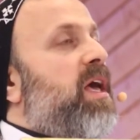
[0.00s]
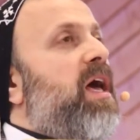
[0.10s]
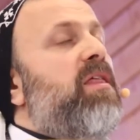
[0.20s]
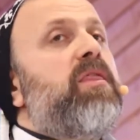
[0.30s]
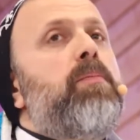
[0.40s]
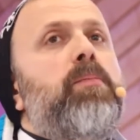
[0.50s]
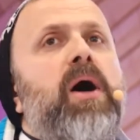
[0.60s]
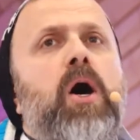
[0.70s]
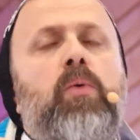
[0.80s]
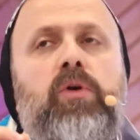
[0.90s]
and the
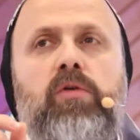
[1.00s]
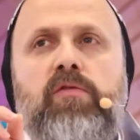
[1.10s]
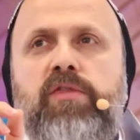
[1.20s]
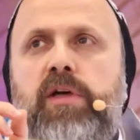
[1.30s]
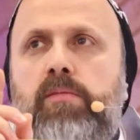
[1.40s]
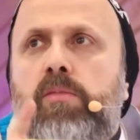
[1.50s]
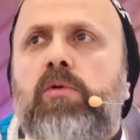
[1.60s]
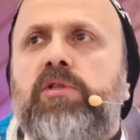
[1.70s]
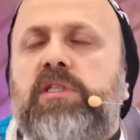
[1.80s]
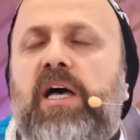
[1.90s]
power of the
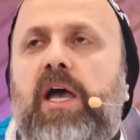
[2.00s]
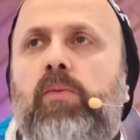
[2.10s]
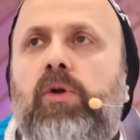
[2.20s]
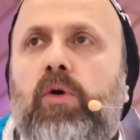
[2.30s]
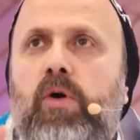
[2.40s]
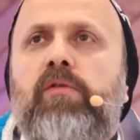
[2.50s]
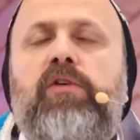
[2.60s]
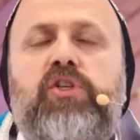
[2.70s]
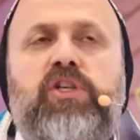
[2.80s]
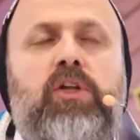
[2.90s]
Most High will
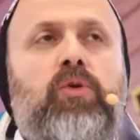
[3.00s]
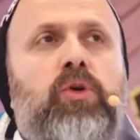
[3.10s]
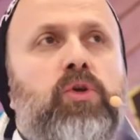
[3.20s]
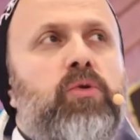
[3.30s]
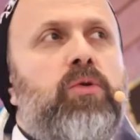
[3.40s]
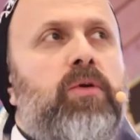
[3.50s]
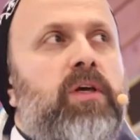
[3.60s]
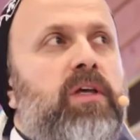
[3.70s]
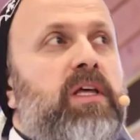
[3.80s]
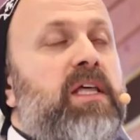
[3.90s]
overshadow you,